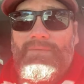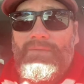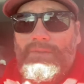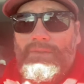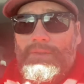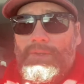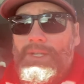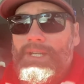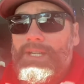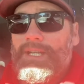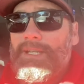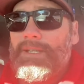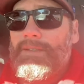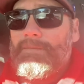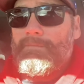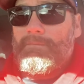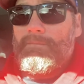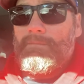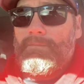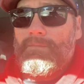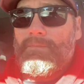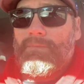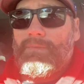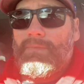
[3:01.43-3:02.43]
free.
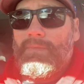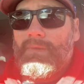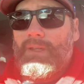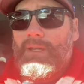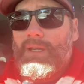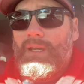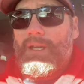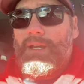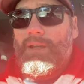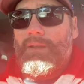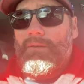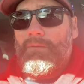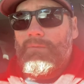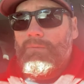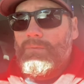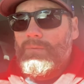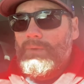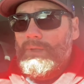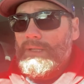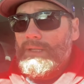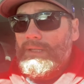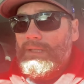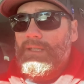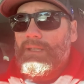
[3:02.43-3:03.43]
I
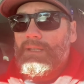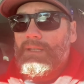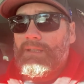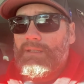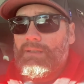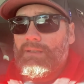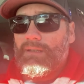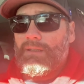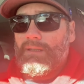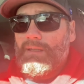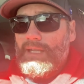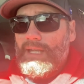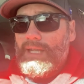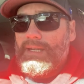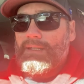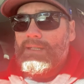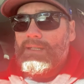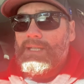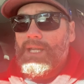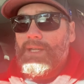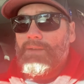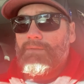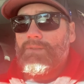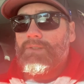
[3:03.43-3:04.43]
really like
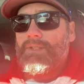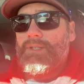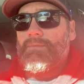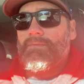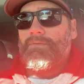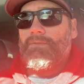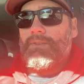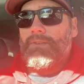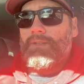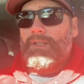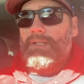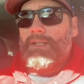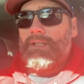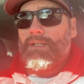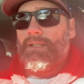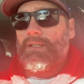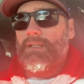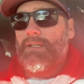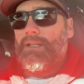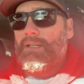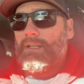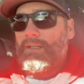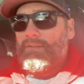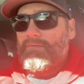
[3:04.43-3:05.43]
knives ship free.
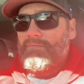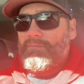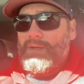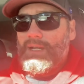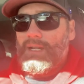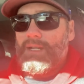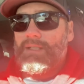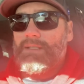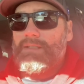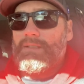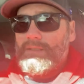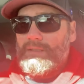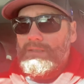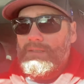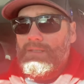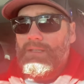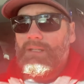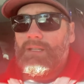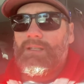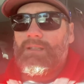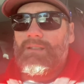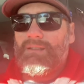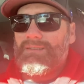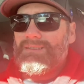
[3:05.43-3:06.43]
I've bought
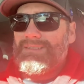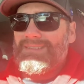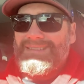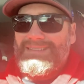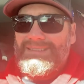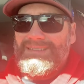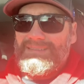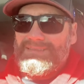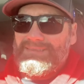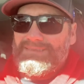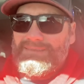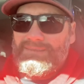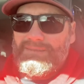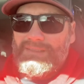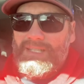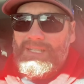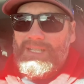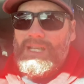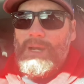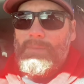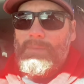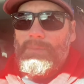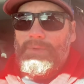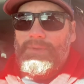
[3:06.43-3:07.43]
only a
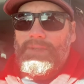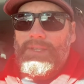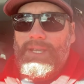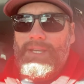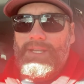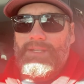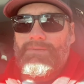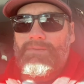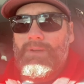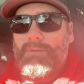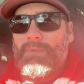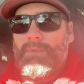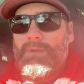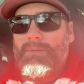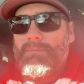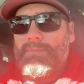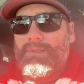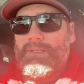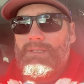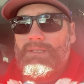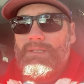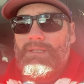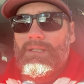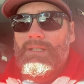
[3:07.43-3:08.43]
couple things from them,
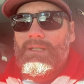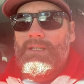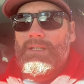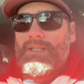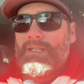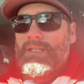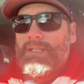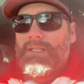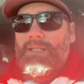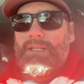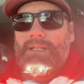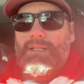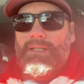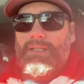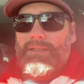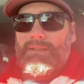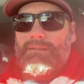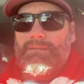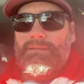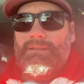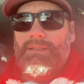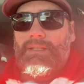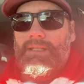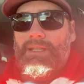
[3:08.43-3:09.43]
but
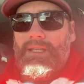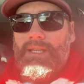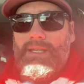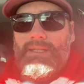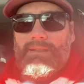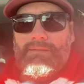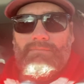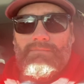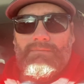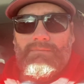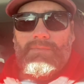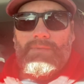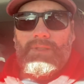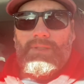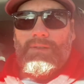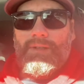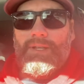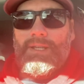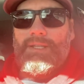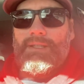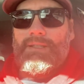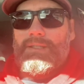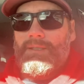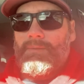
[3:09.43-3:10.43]
again,
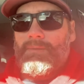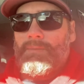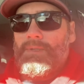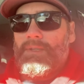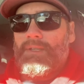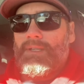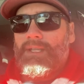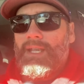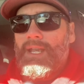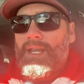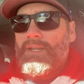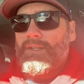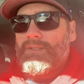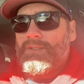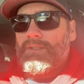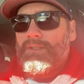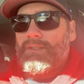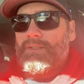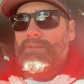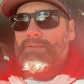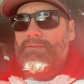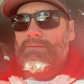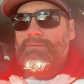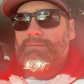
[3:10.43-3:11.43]
great
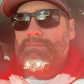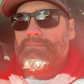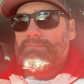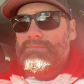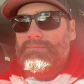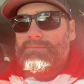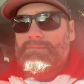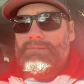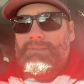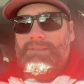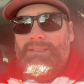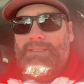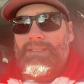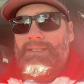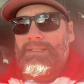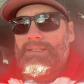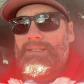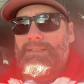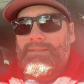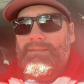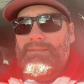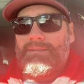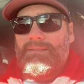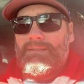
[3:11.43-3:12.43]
communication,
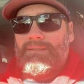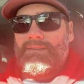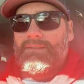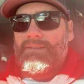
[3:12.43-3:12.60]
and